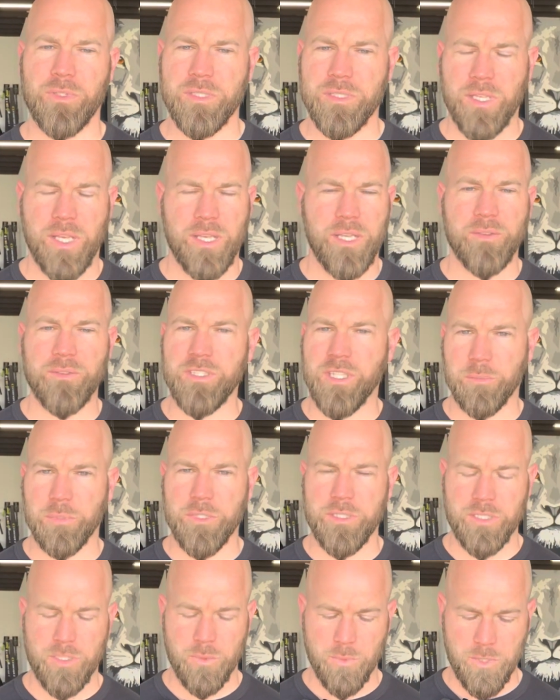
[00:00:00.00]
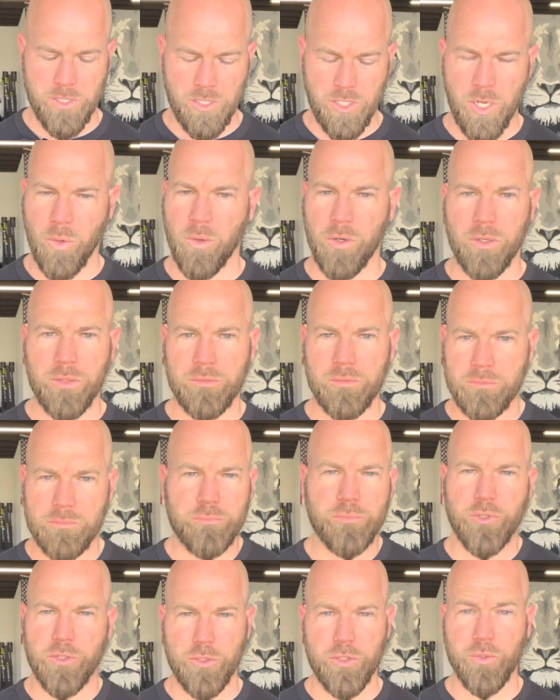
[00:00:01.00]
inside of templates that we know are
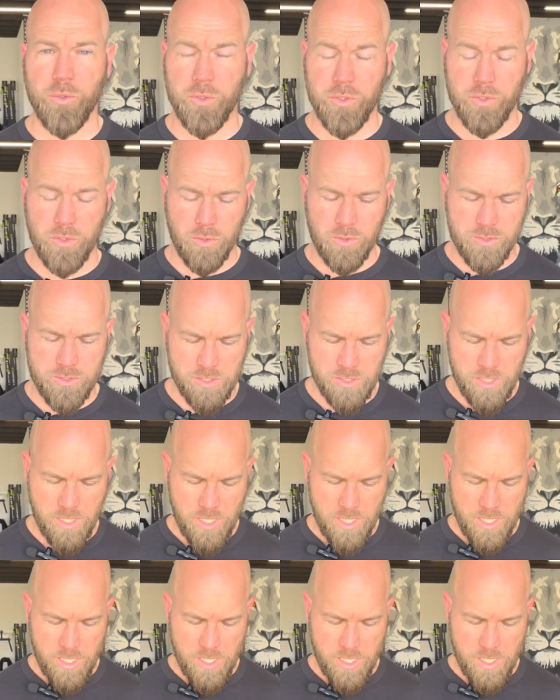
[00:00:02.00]
produce results.